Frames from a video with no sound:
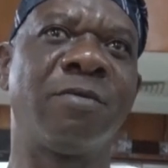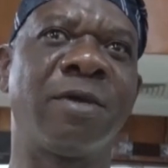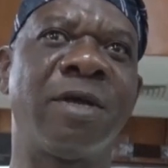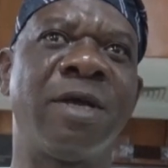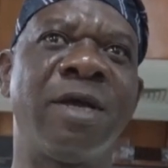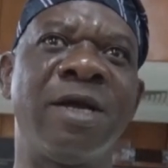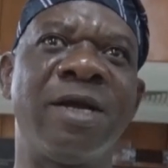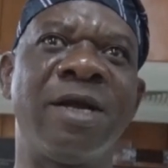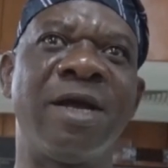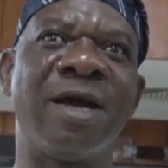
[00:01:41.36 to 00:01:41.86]

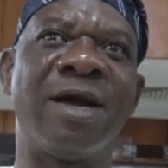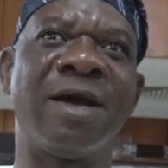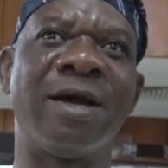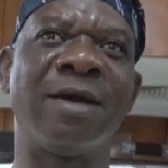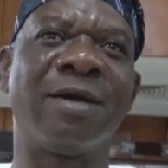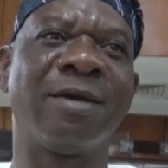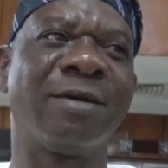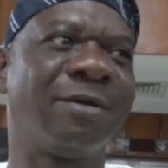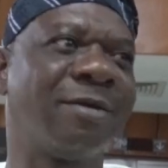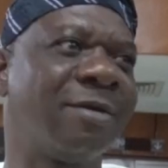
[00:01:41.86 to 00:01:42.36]
here
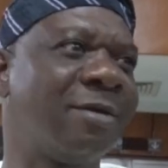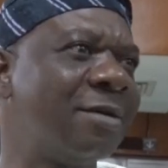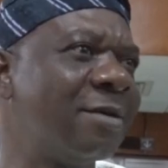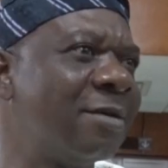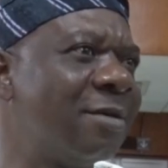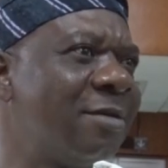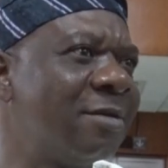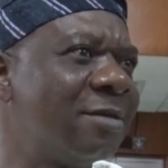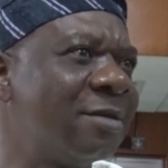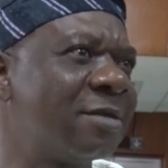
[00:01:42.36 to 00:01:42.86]

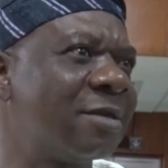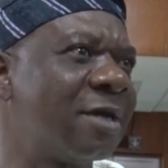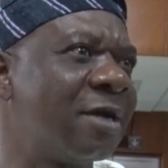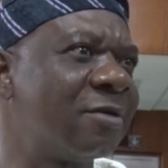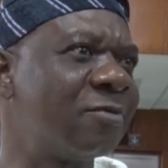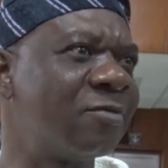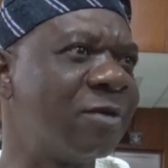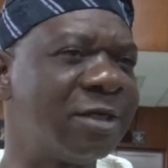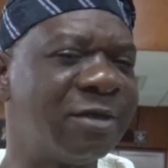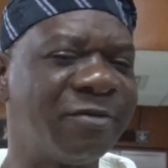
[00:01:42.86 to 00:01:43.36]

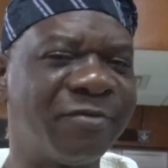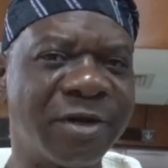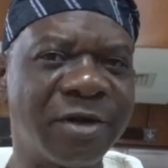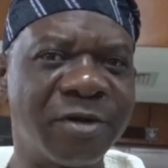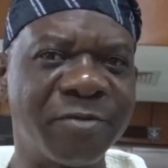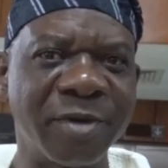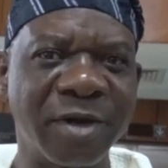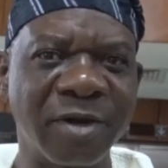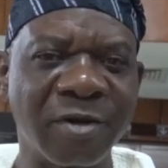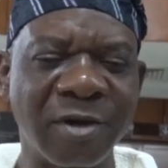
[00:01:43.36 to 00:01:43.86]
Southwest
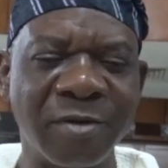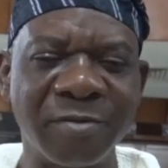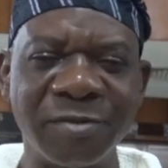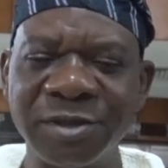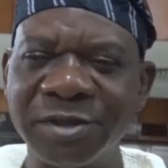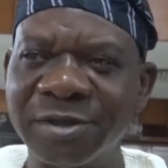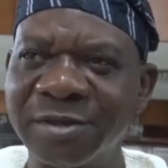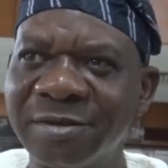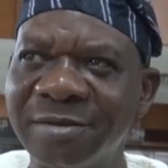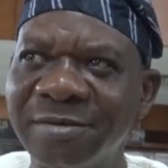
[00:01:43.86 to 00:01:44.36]
Development
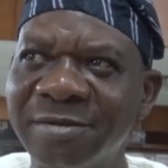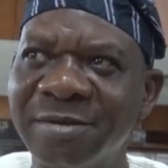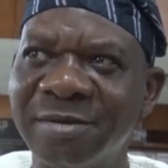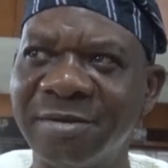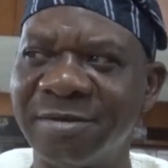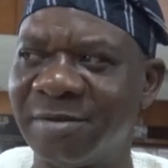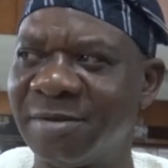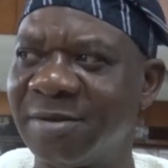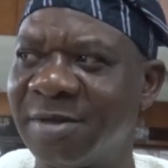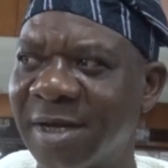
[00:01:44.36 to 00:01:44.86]
Commission
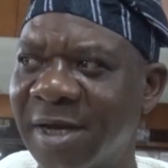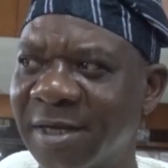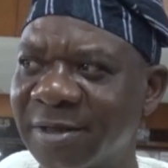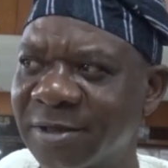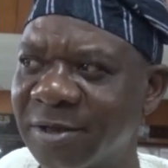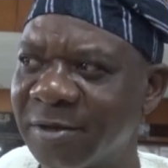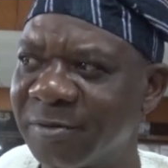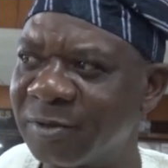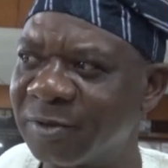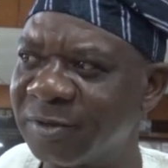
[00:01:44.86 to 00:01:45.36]

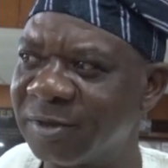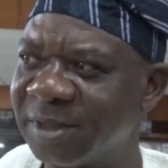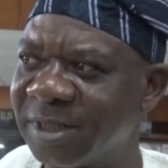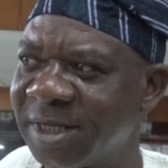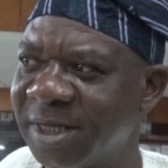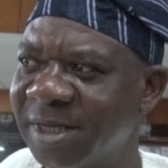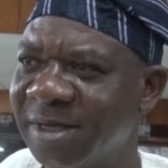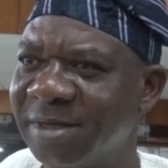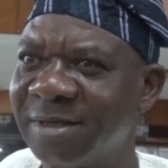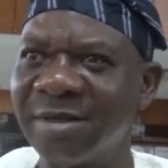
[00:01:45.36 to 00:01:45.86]
has come to
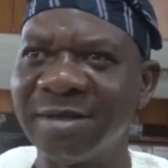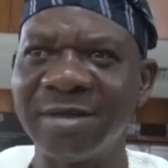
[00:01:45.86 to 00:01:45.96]
stay.